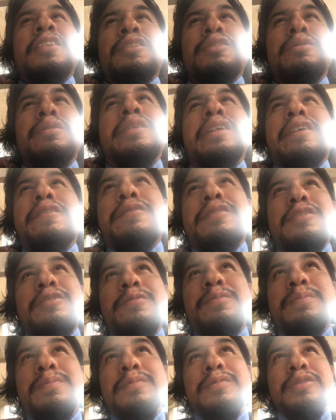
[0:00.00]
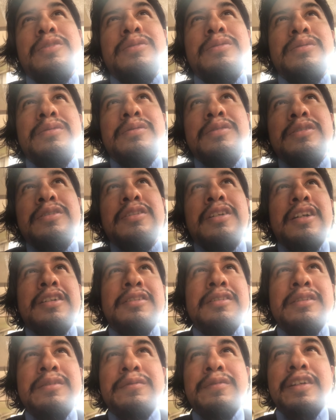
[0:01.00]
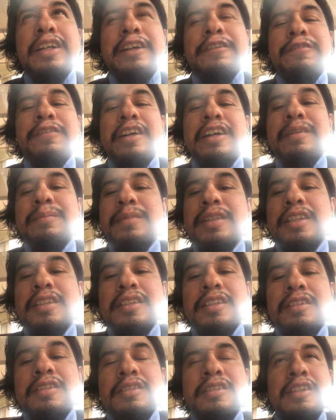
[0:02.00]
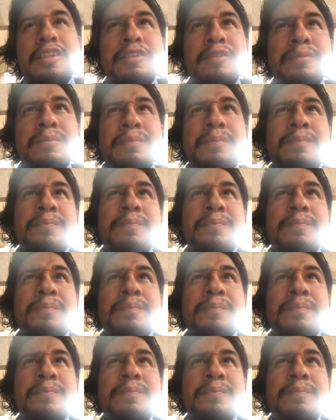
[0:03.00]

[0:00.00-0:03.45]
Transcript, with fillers: you have you you you talk to them for like five minutes and you tell them